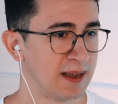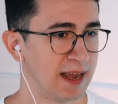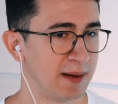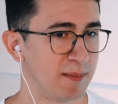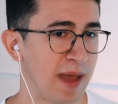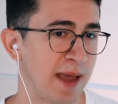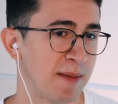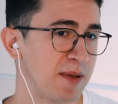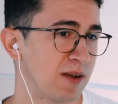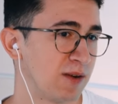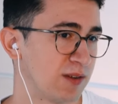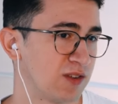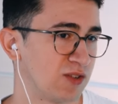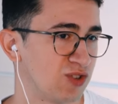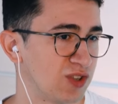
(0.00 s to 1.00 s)
and maybe
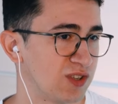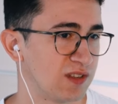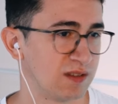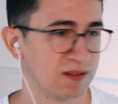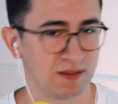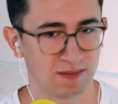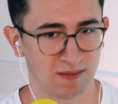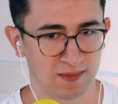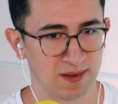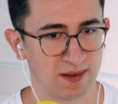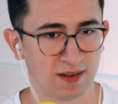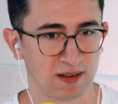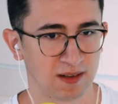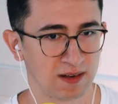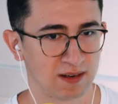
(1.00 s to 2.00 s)
also just
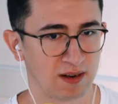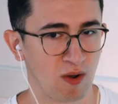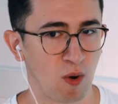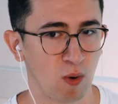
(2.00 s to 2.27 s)
the